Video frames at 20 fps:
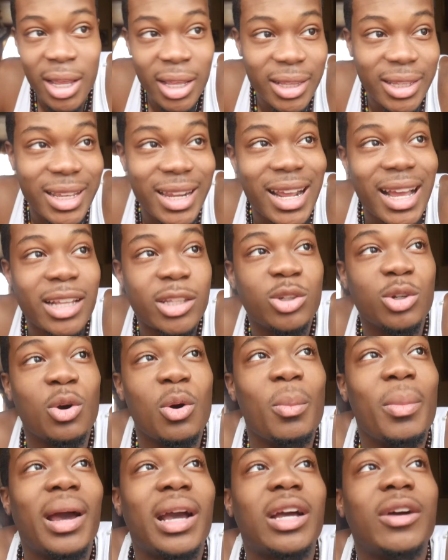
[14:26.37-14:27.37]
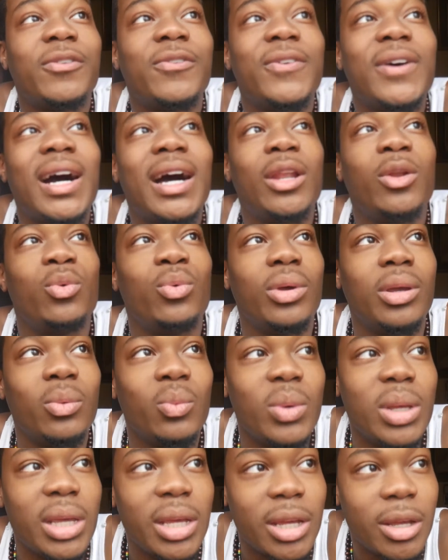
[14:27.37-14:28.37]
Then I had to go back a following
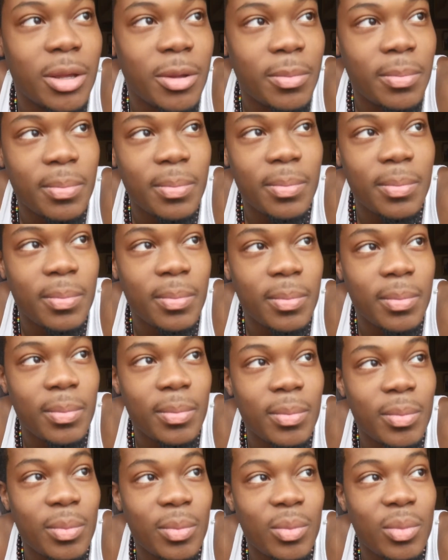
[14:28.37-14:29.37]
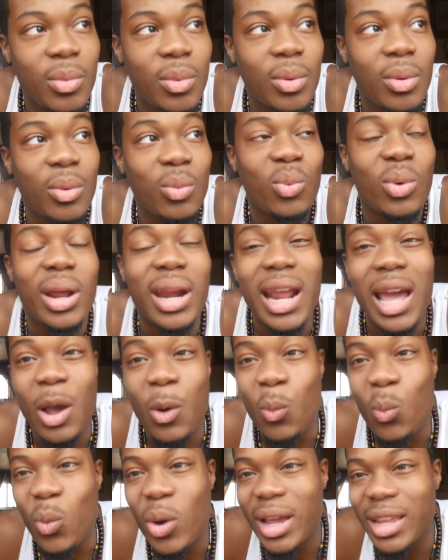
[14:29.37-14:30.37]
week. When I
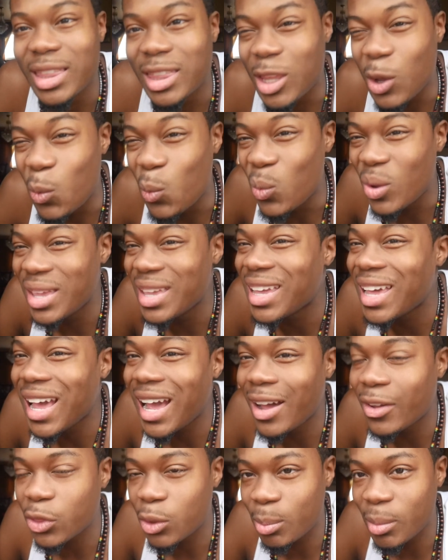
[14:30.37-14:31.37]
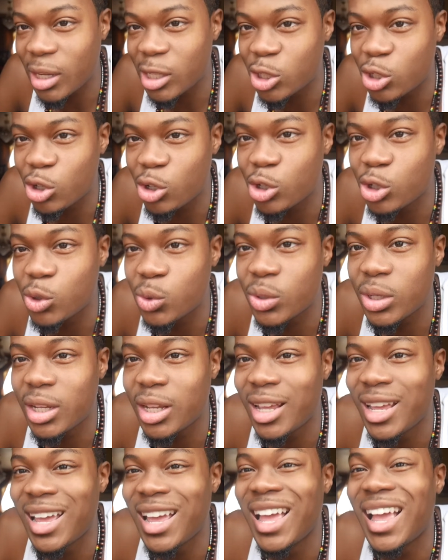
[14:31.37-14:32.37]
went the week after my surgery,
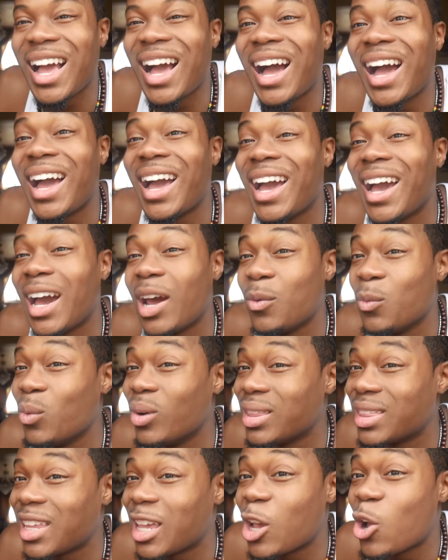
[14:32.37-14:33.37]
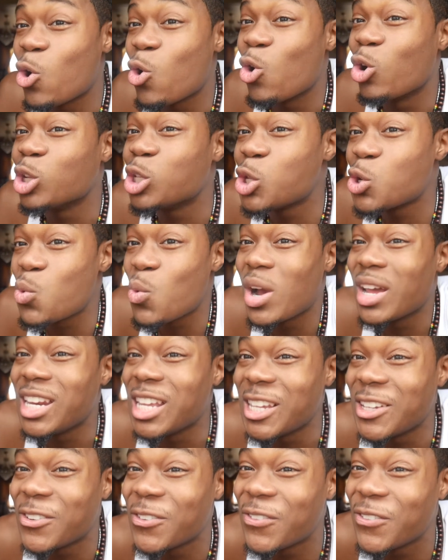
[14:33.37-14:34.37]
I had what they call
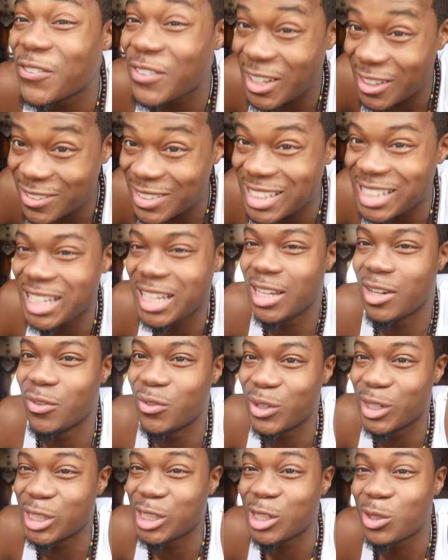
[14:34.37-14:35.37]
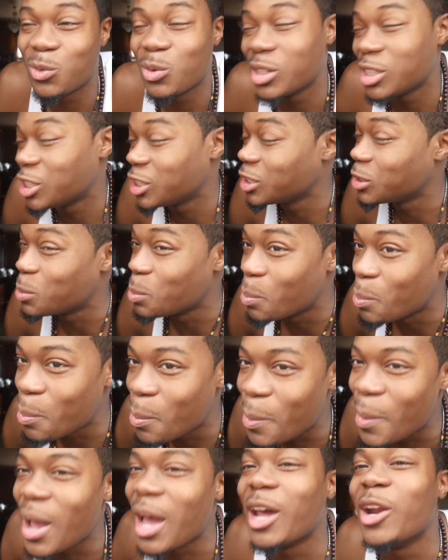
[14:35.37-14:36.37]
20/15 vision, which is
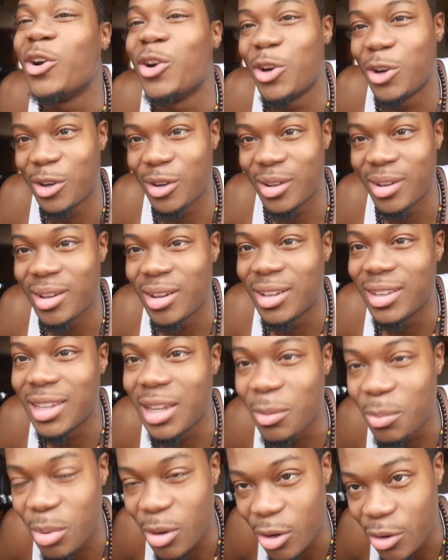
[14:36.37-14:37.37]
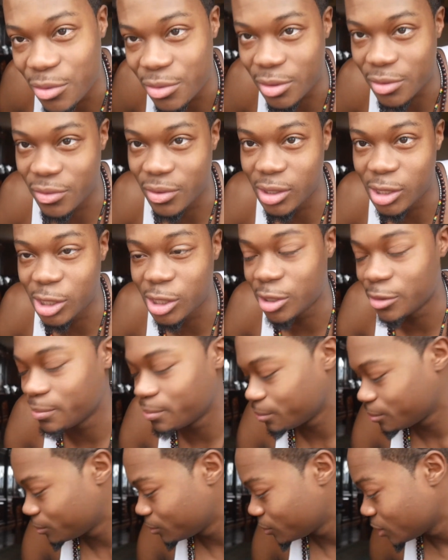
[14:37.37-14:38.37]
better than perfect vision.
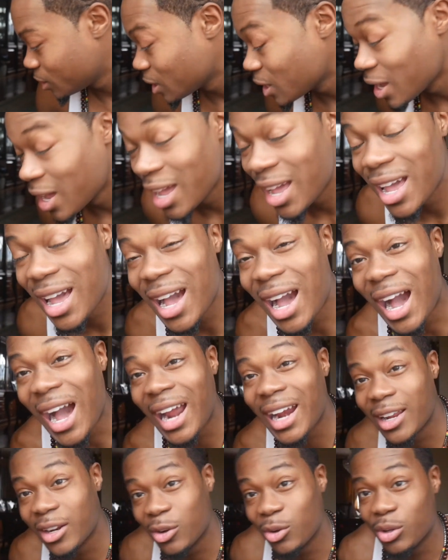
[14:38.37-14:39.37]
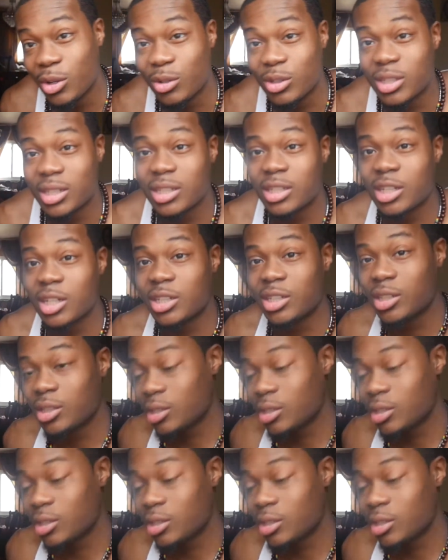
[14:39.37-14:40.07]
I didn't know there was a such